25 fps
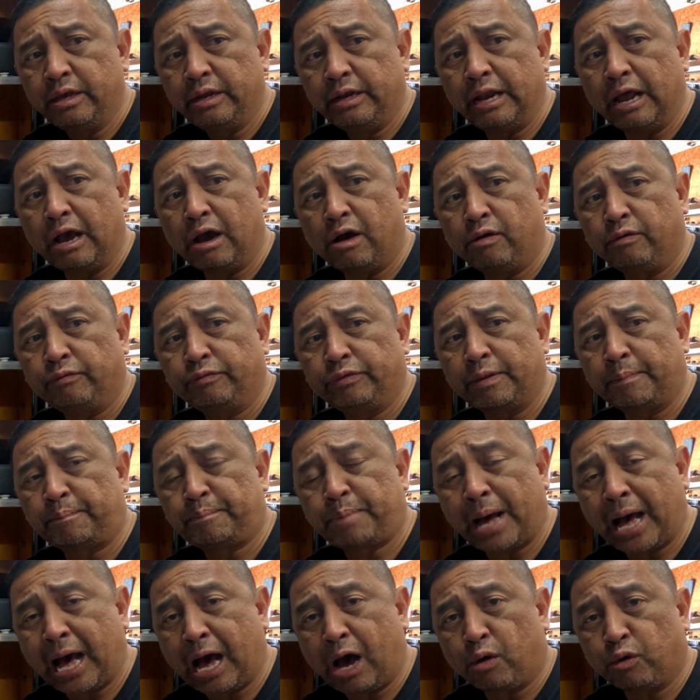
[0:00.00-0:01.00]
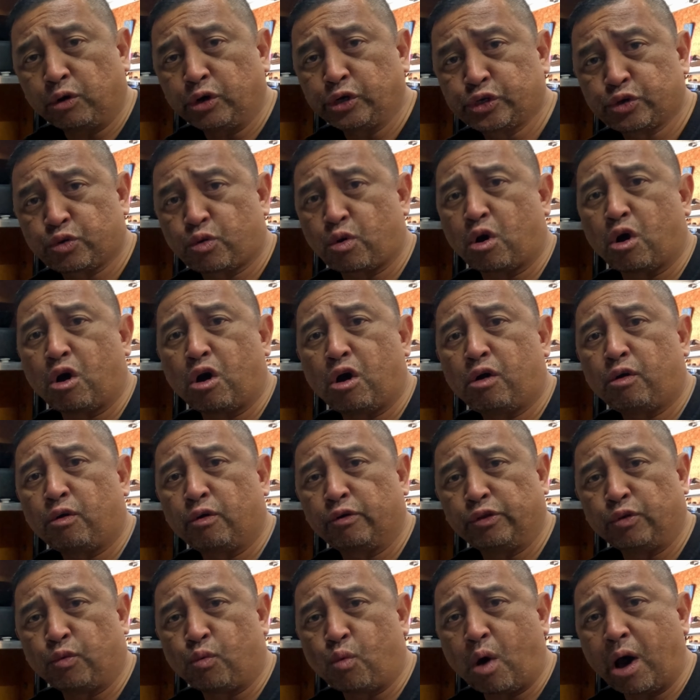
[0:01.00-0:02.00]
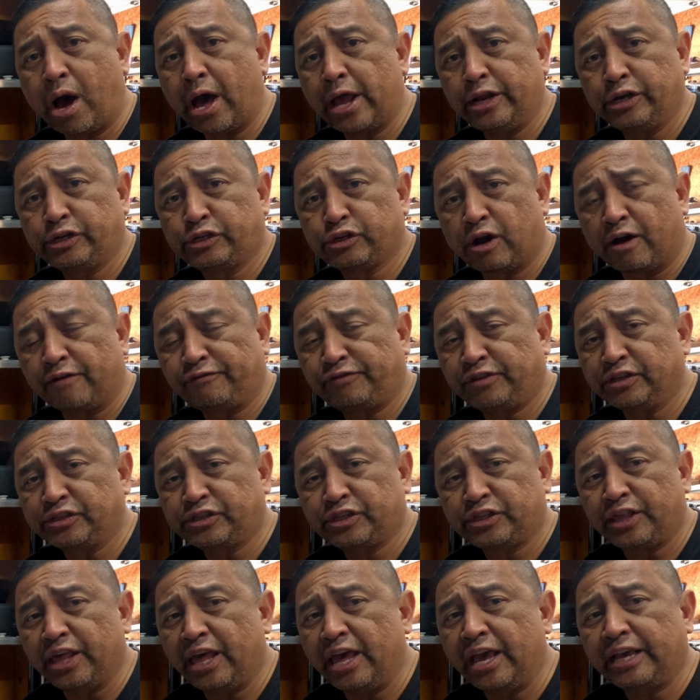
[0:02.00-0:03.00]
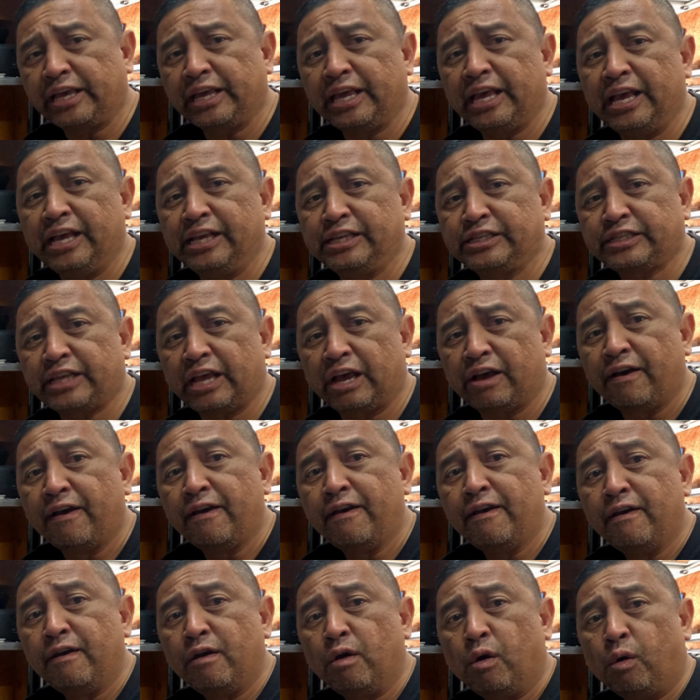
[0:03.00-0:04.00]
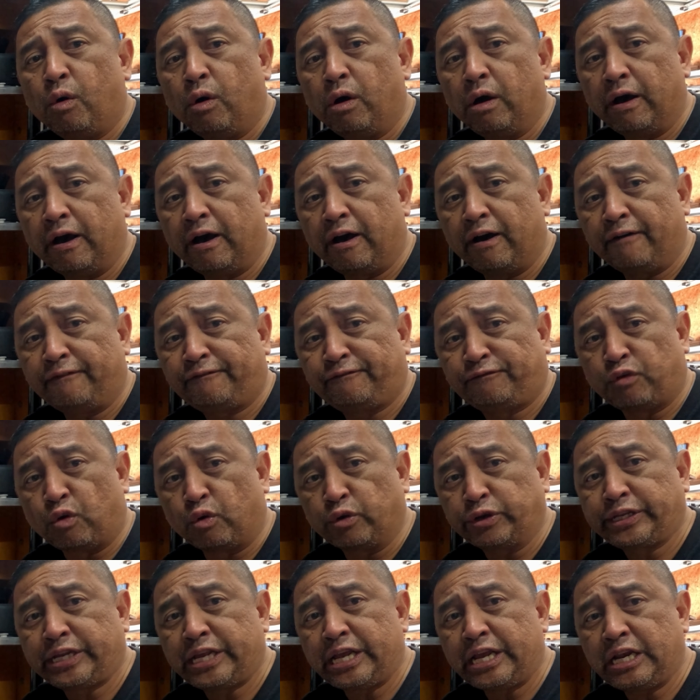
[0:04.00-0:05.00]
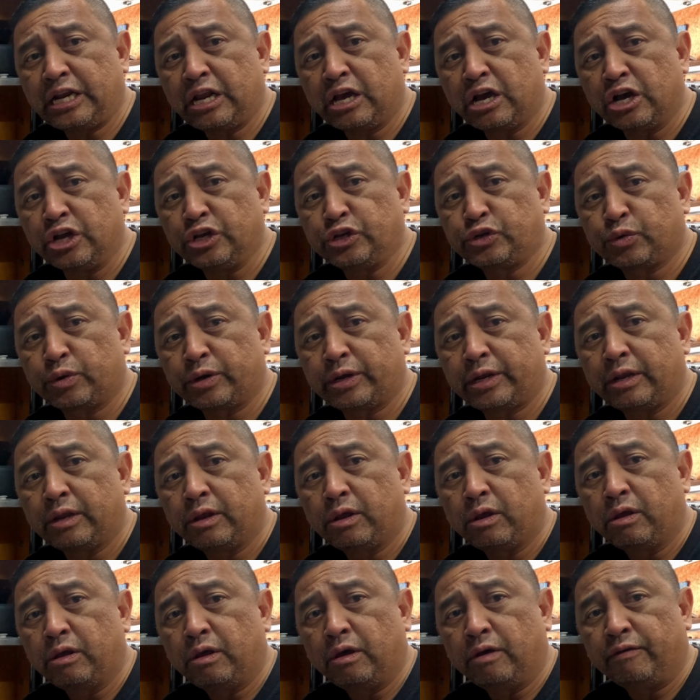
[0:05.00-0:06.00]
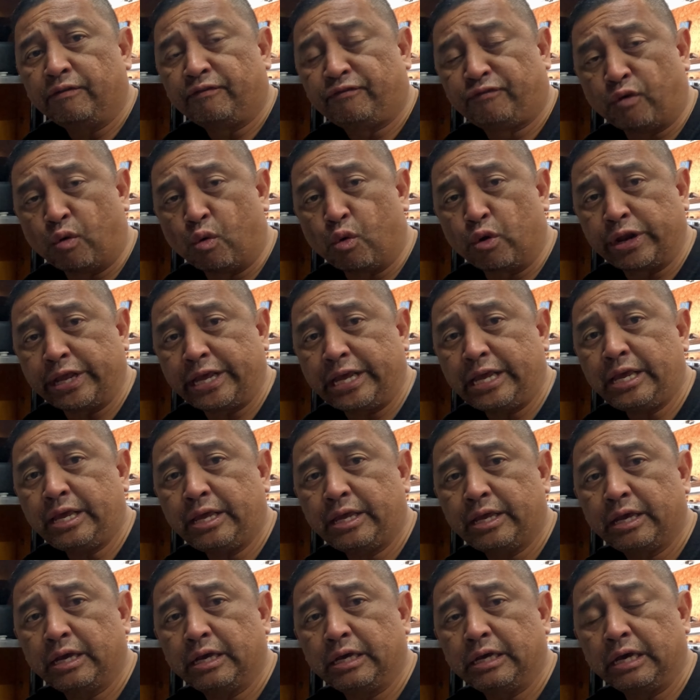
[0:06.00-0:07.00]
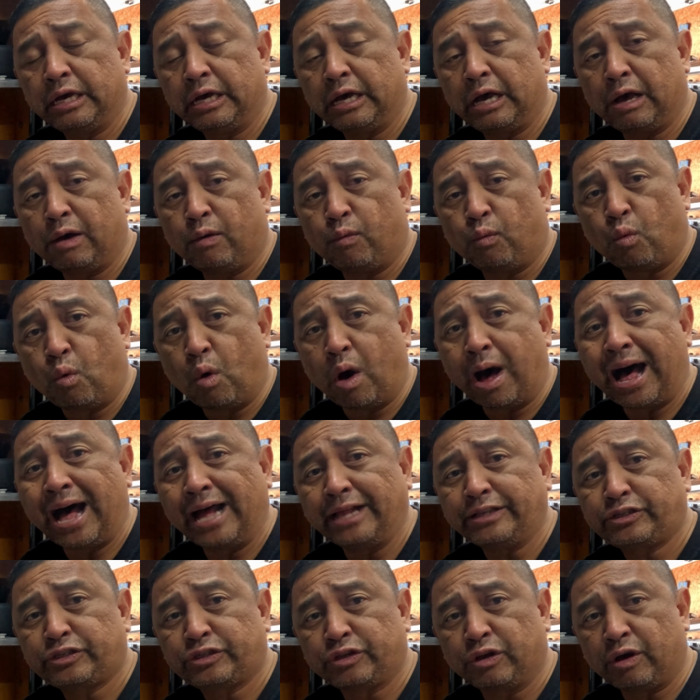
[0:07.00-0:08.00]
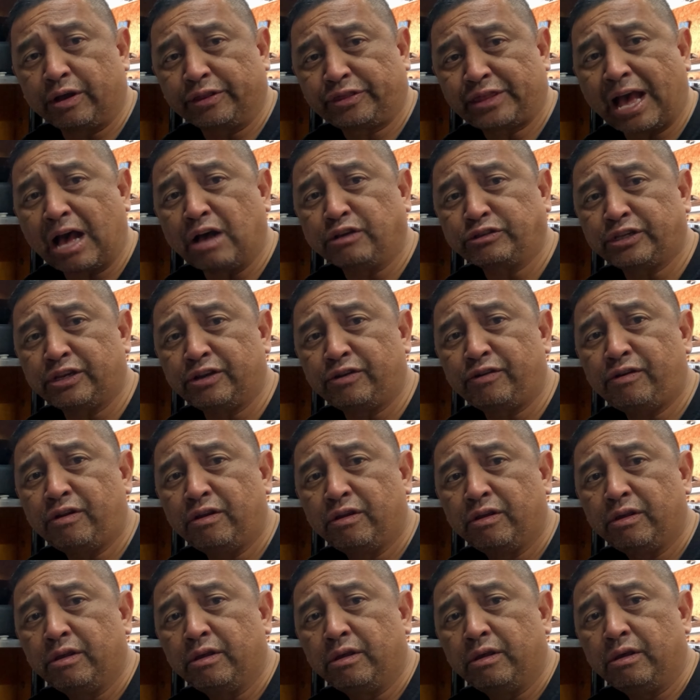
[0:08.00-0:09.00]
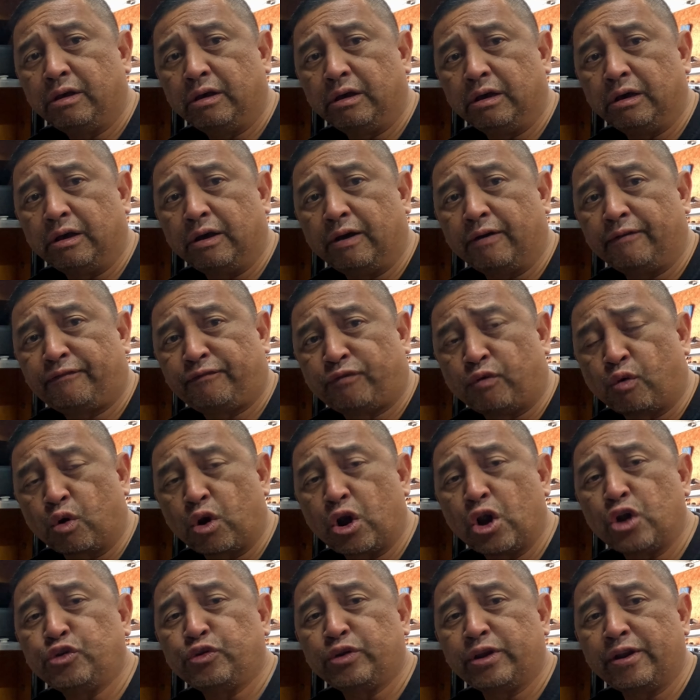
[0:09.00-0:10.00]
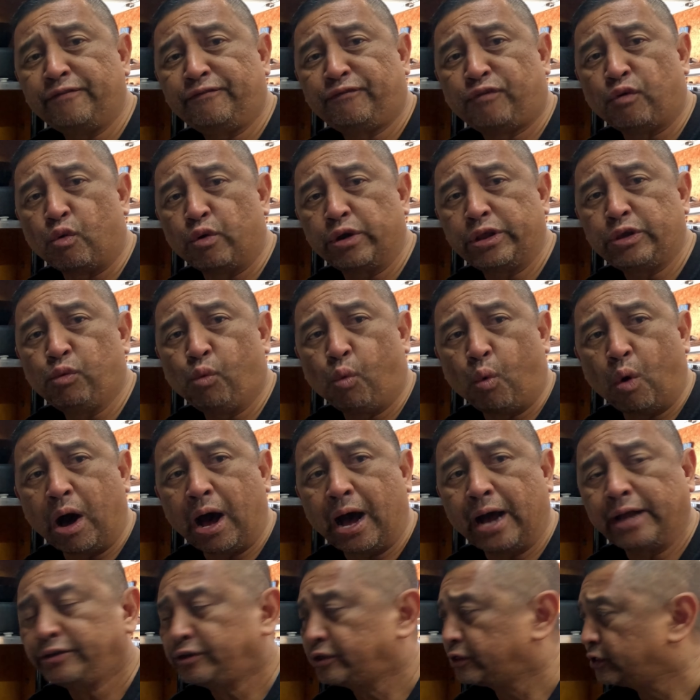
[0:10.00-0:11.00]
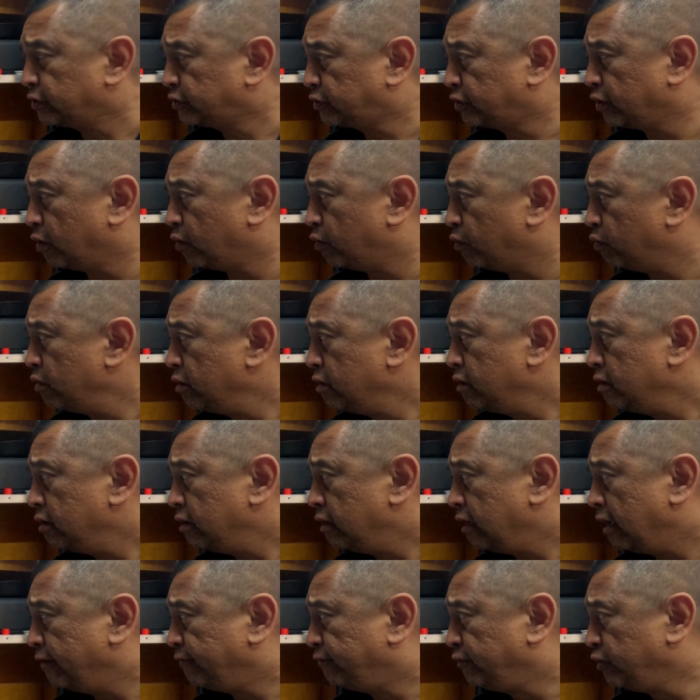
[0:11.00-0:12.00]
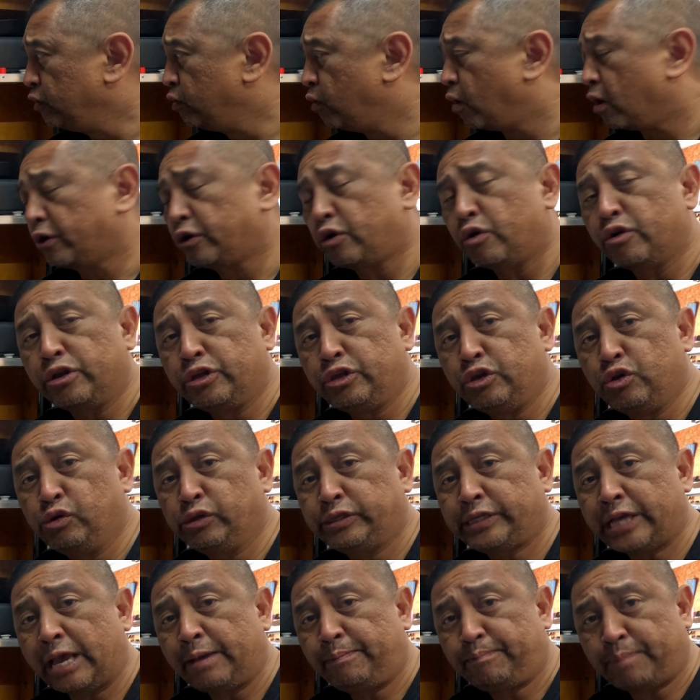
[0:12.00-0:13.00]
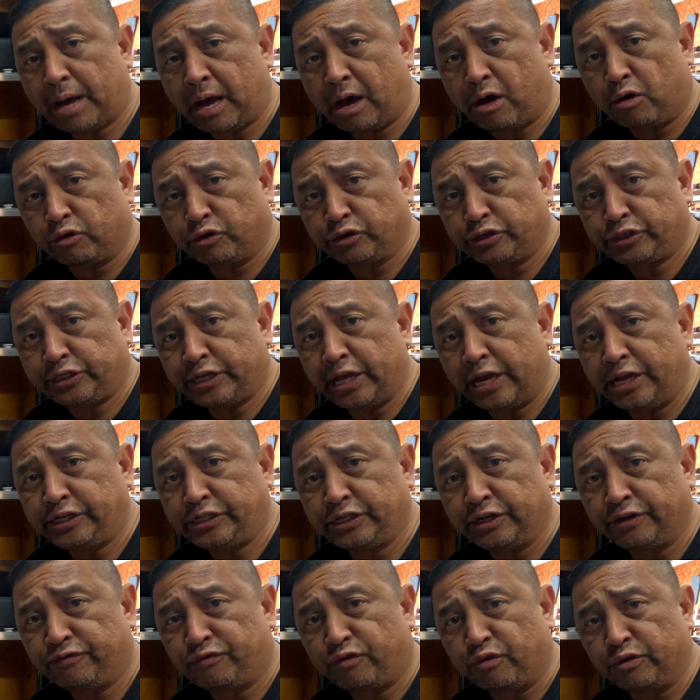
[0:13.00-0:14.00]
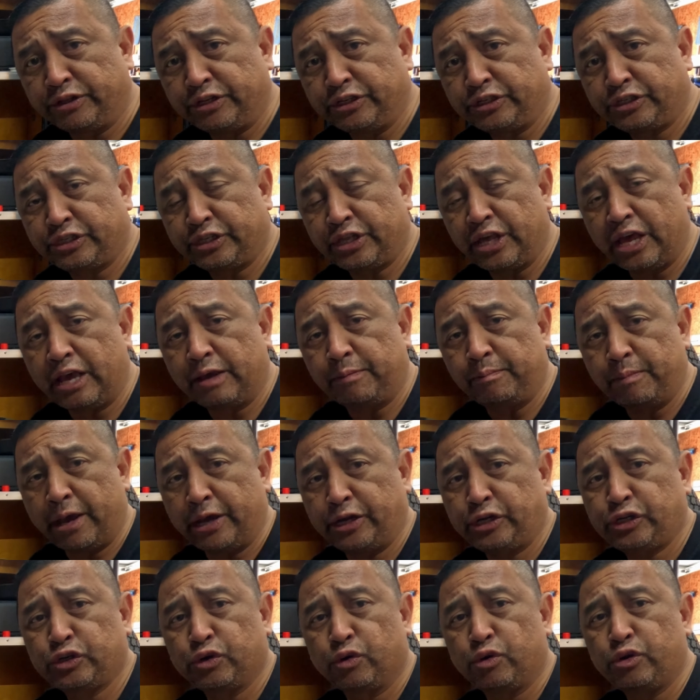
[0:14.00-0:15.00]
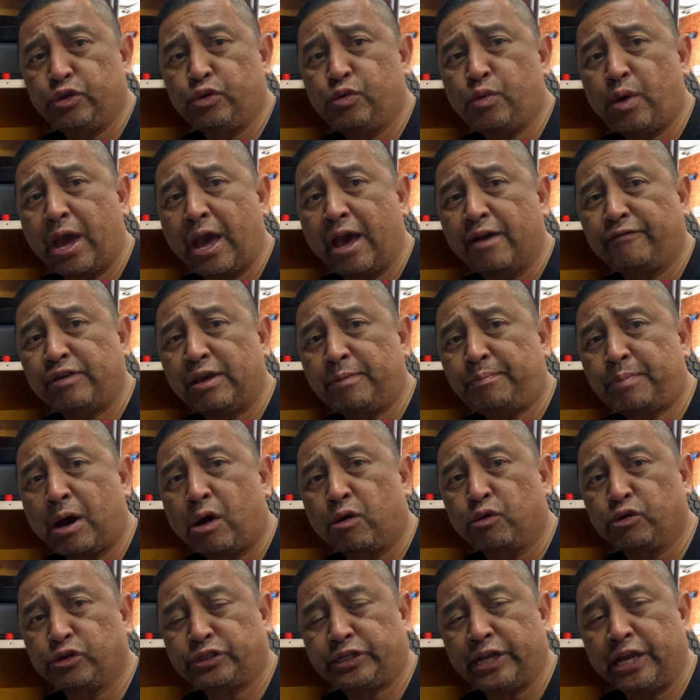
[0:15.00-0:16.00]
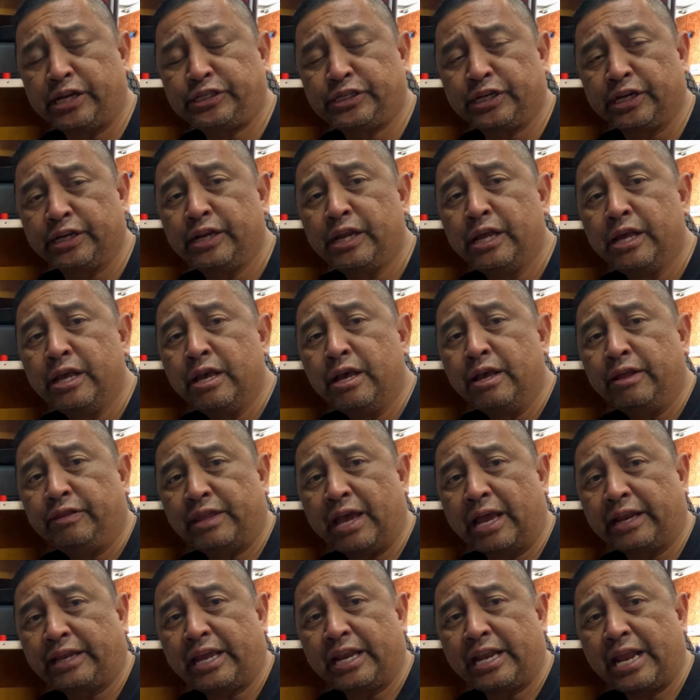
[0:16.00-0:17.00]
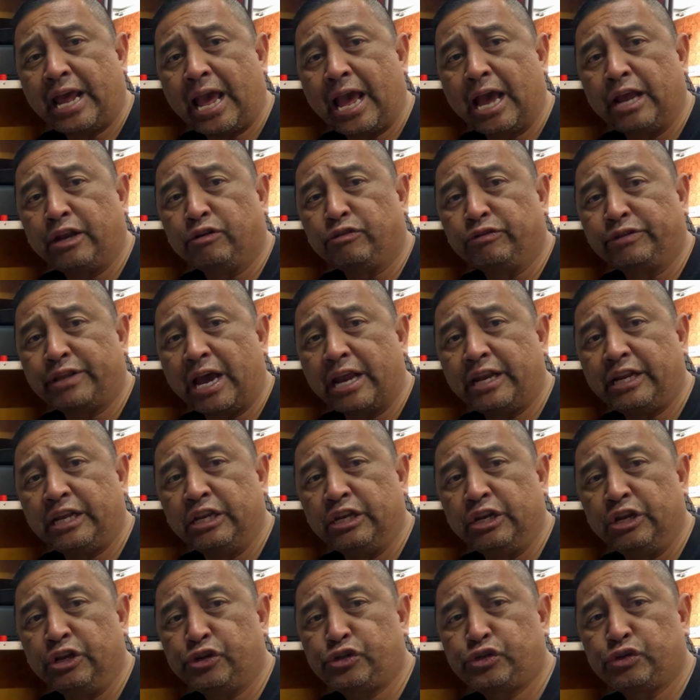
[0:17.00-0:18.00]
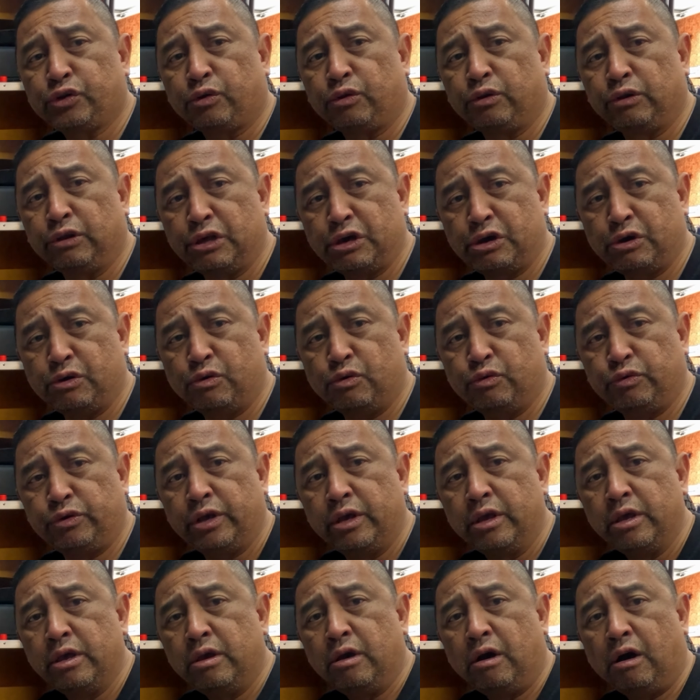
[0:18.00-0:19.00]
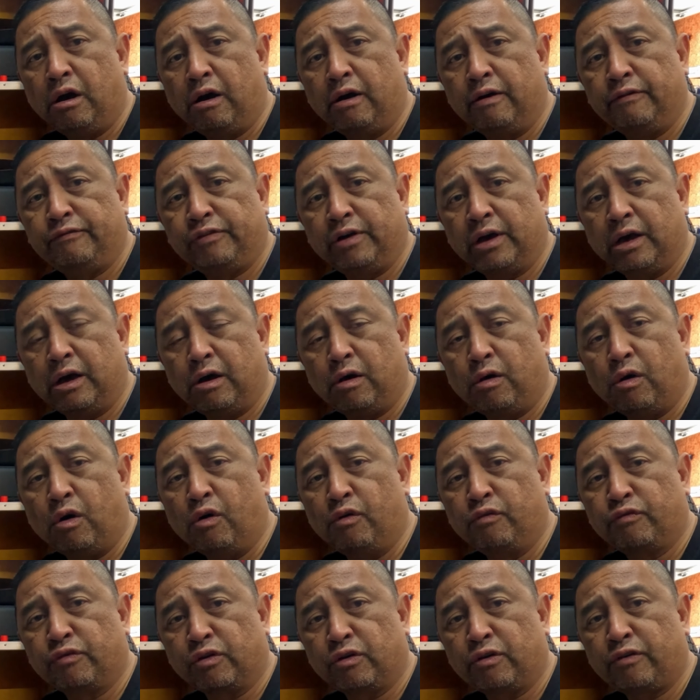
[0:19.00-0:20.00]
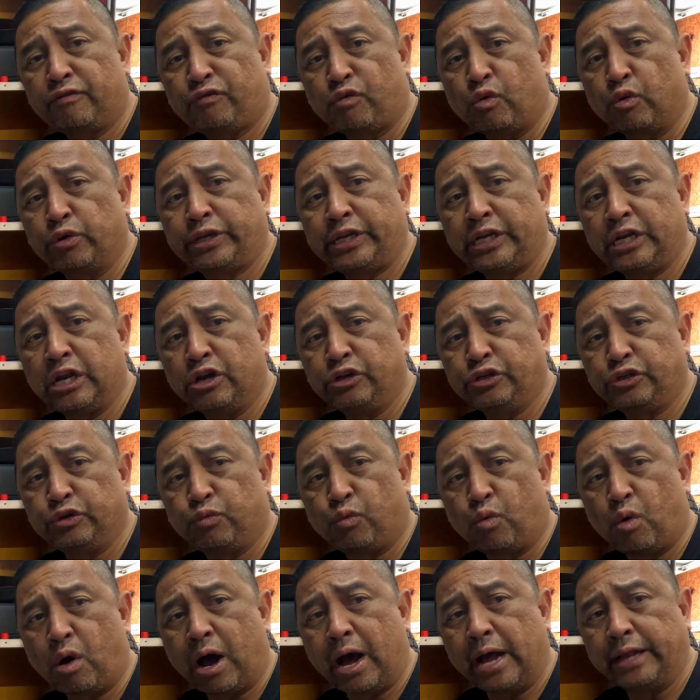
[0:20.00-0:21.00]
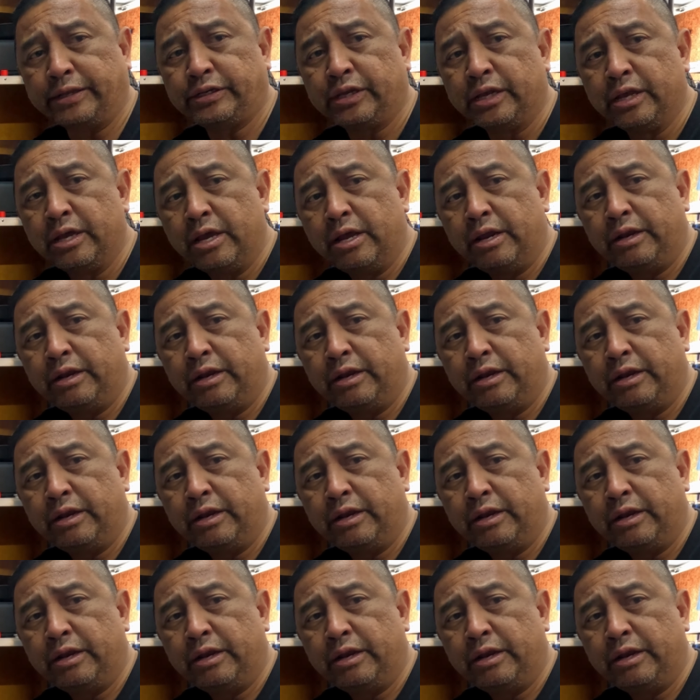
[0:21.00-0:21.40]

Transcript: Now, the power draw, or the wattage off this thing, is 1,440 watts, so 1,440 watts. So if you are going to use a power station for this thing, make sure you have a power station that can handle that initial load of over 1,400 watts.